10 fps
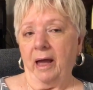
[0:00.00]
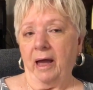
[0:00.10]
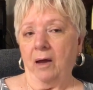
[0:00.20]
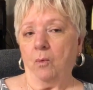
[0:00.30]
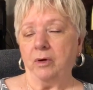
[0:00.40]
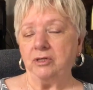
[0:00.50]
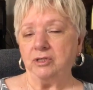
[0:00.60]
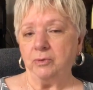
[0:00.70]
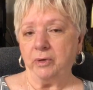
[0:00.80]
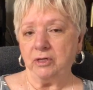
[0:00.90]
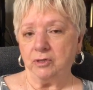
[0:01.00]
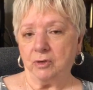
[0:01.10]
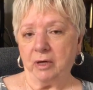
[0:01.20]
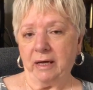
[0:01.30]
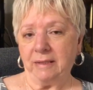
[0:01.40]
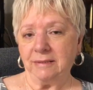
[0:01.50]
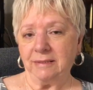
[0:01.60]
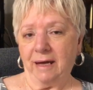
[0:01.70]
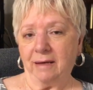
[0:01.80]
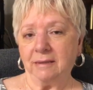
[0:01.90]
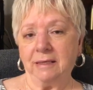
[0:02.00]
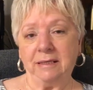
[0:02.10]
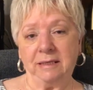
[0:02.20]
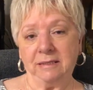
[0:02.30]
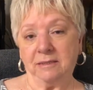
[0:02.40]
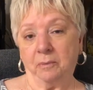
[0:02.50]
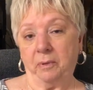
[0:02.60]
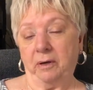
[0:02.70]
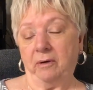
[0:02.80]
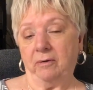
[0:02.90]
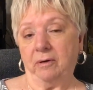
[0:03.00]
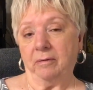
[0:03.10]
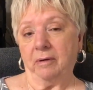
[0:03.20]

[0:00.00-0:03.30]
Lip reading: And when she reached her hands out, he disappeared.